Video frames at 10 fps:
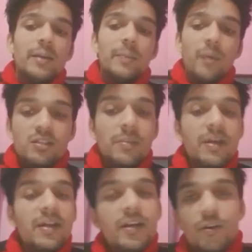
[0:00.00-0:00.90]
Then
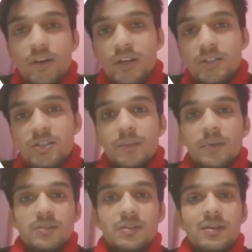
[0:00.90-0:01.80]
proximity to your
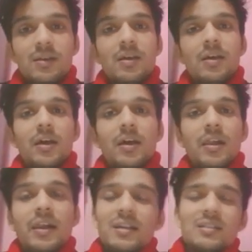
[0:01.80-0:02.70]
customers.
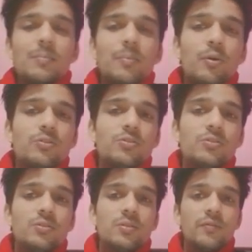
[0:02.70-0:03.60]
Let us
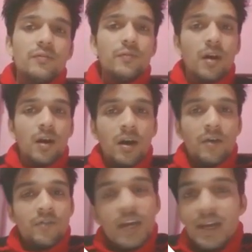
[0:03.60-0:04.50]
suppose
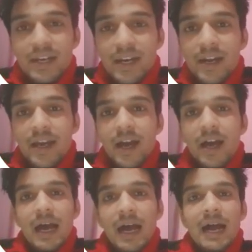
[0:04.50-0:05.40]
we are in
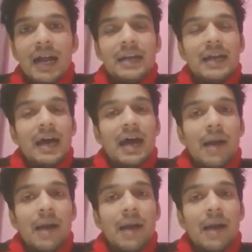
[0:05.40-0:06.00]
India and